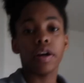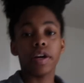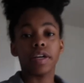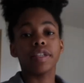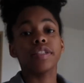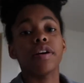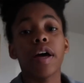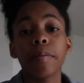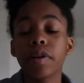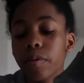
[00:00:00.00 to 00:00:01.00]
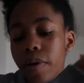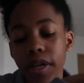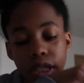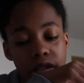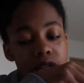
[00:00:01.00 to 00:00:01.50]
All right, so I'm gonna
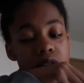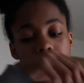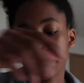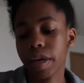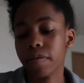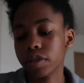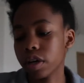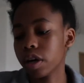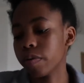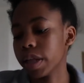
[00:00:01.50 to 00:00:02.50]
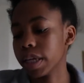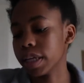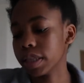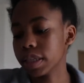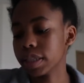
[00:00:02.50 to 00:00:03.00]
watch some Avatar while I
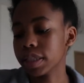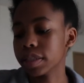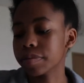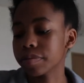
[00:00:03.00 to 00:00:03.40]
eat this.